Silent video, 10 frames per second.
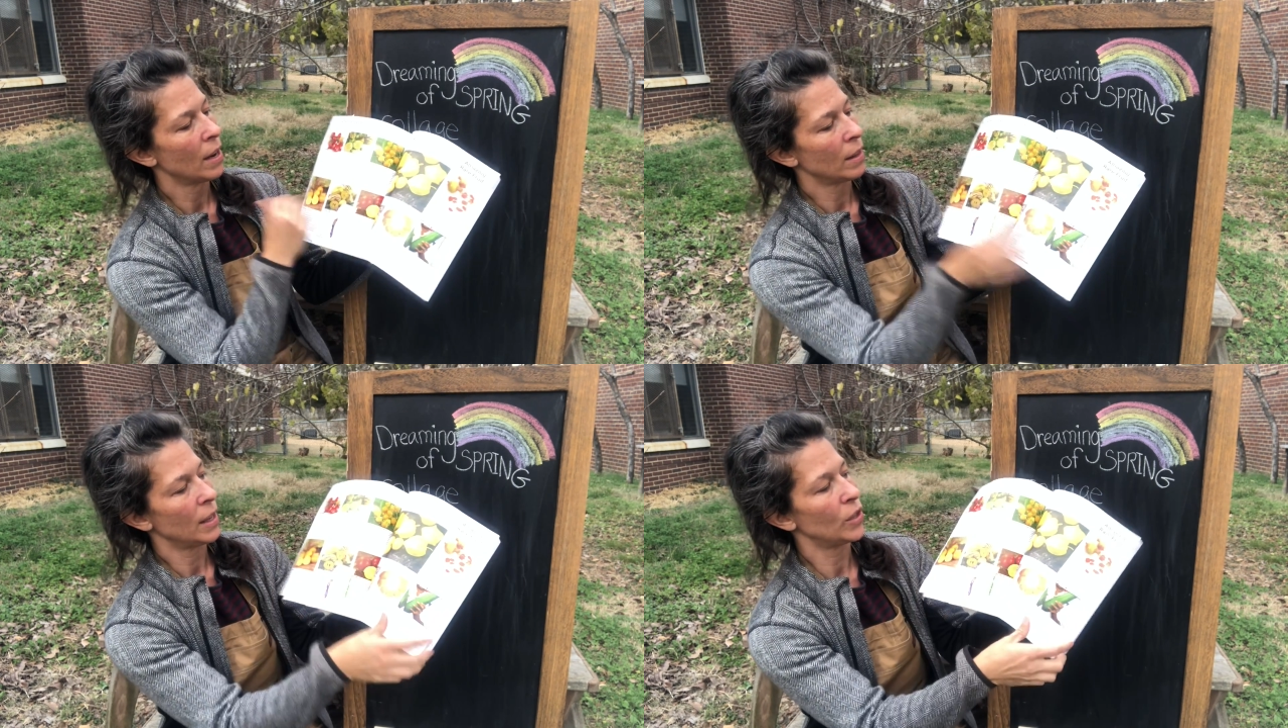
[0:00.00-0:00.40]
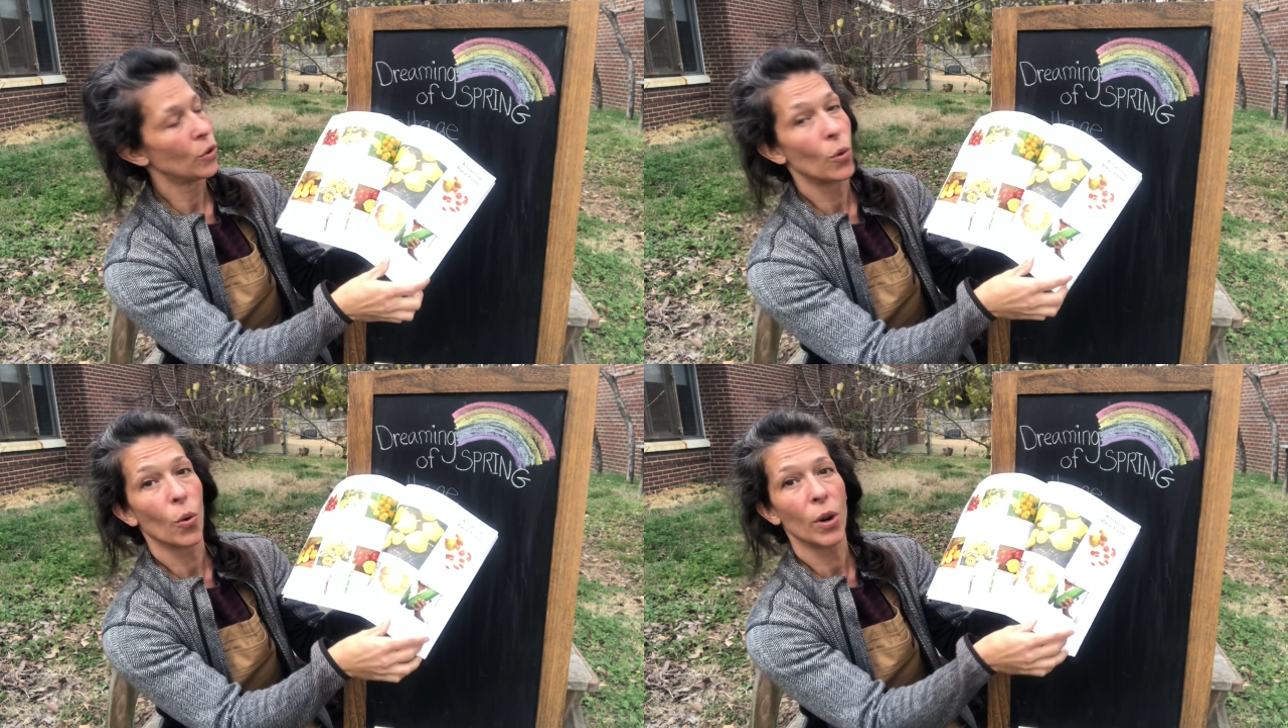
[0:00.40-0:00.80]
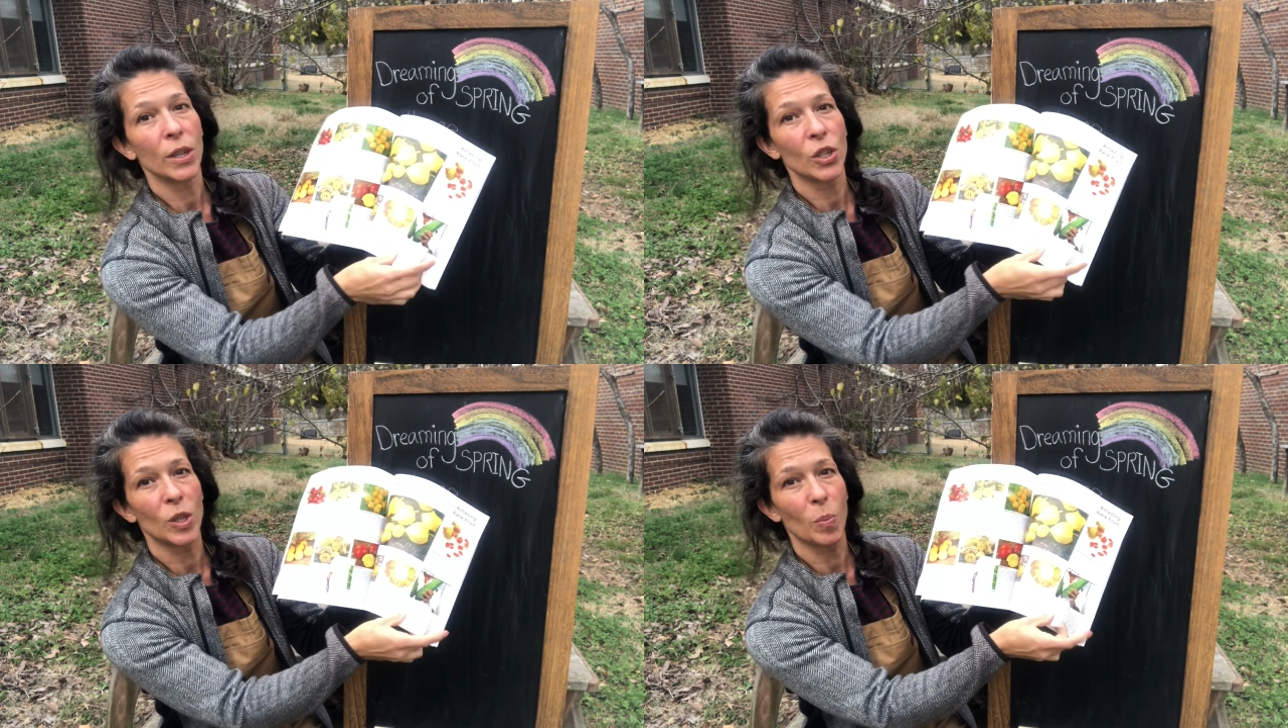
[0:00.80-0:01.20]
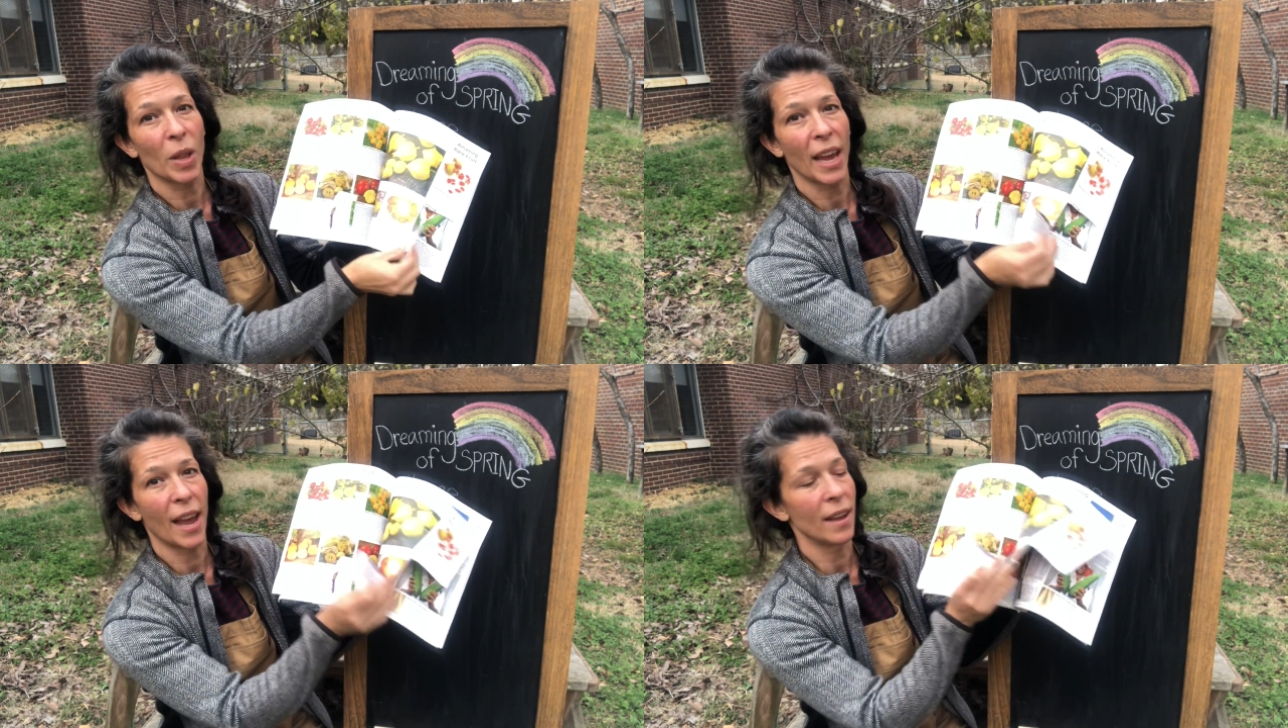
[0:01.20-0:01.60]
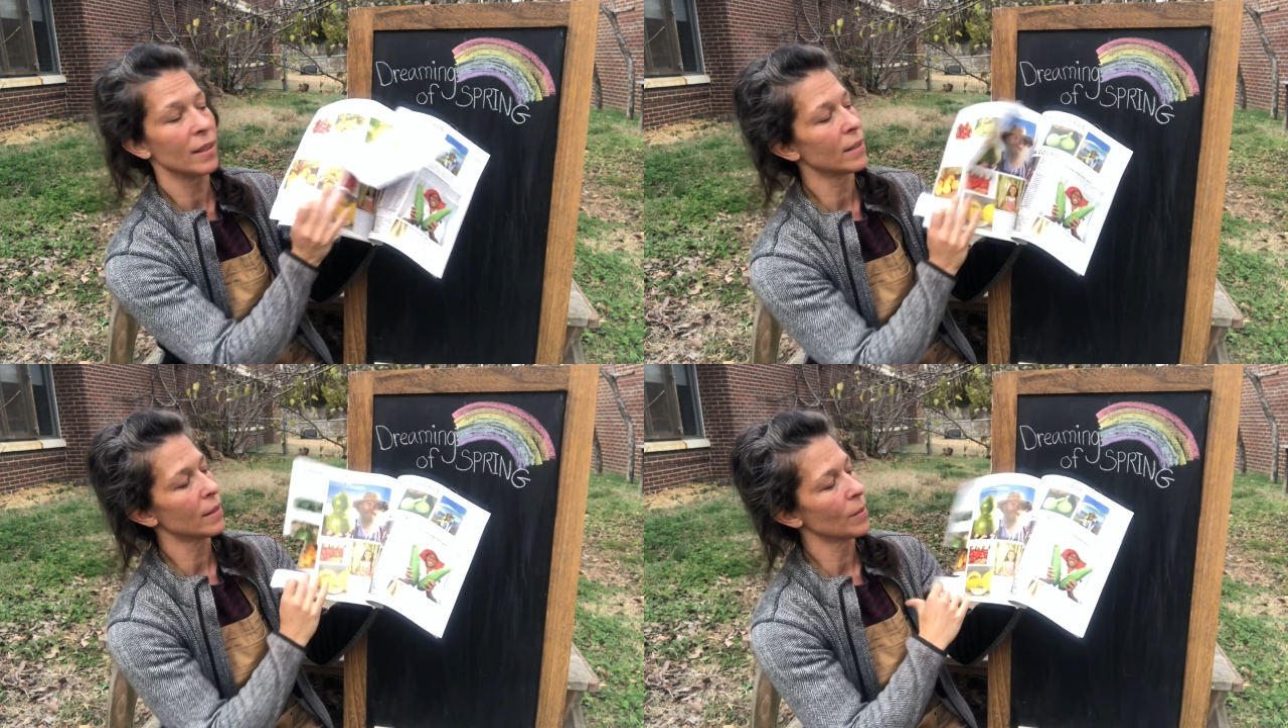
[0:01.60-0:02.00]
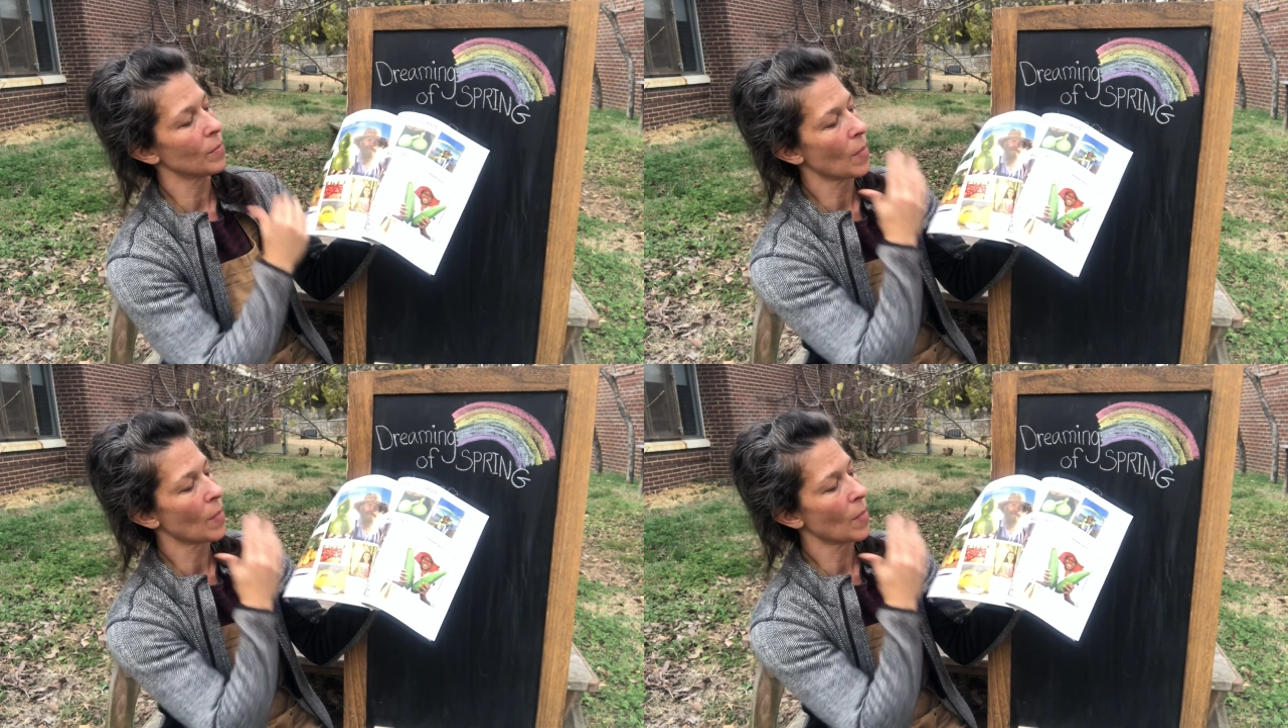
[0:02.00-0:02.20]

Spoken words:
these gorgeous plants.